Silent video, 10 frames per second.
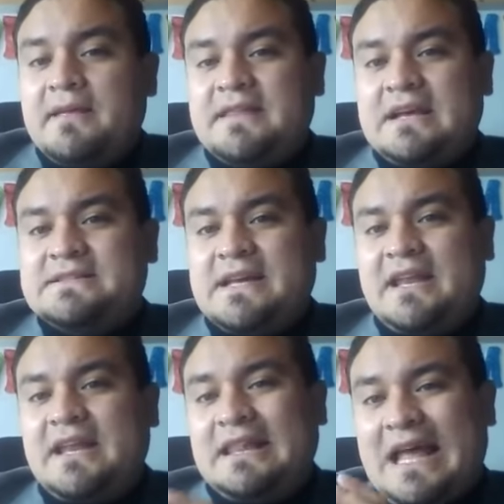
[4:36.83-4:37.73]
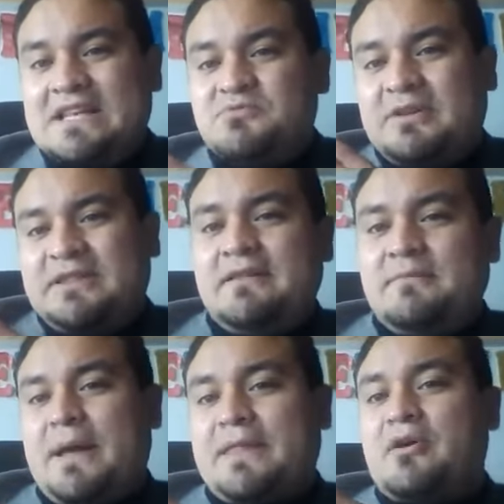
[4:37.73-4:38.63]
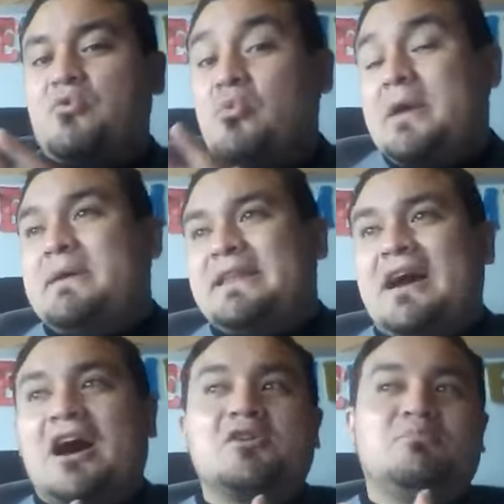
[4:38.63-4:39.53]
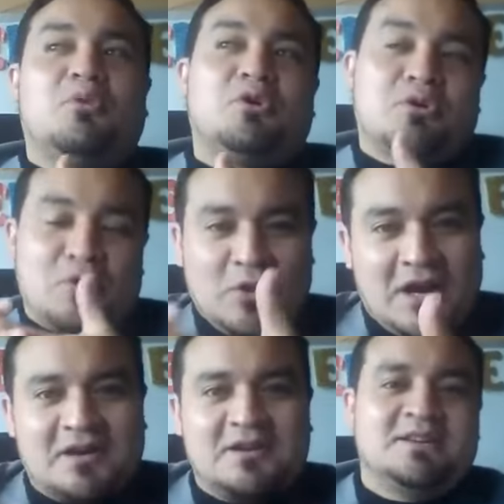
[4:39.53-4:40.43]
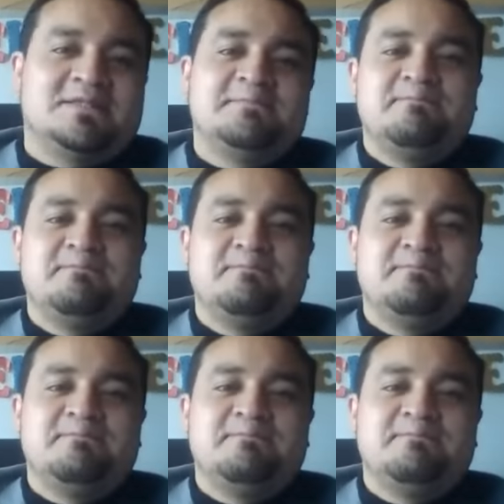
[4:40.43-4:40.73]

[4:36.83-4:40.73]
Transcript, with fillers: The anxiety lies within, but women are more cold-hearted.